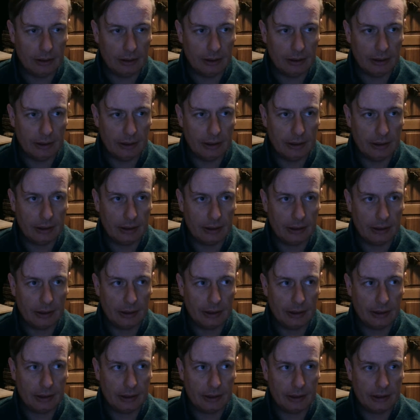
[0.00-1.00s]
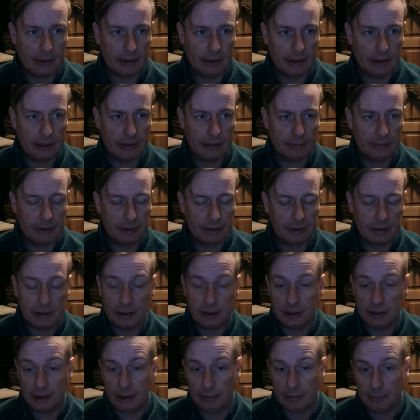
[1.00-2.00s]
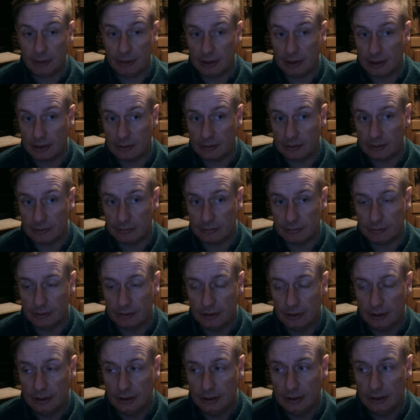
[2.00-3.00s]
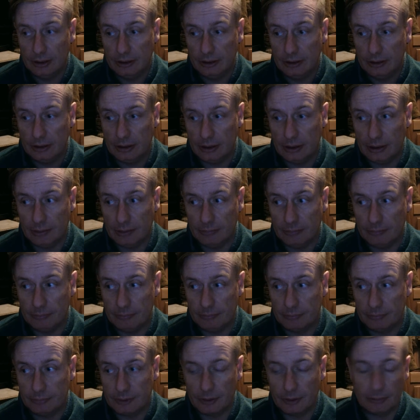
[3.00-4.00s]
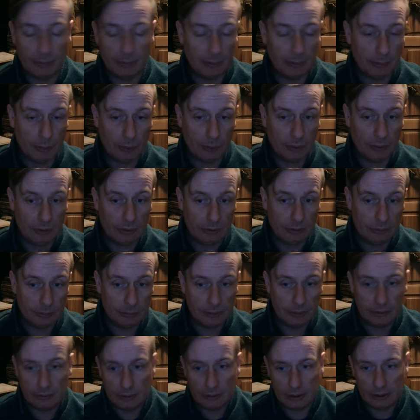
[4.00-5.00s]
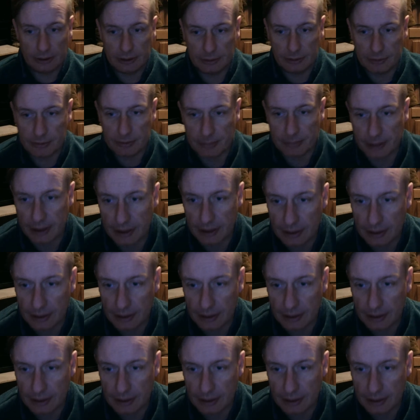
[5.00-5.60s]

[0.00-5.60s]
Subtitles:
I think it was just a shame that they could have done a bit more, but that's just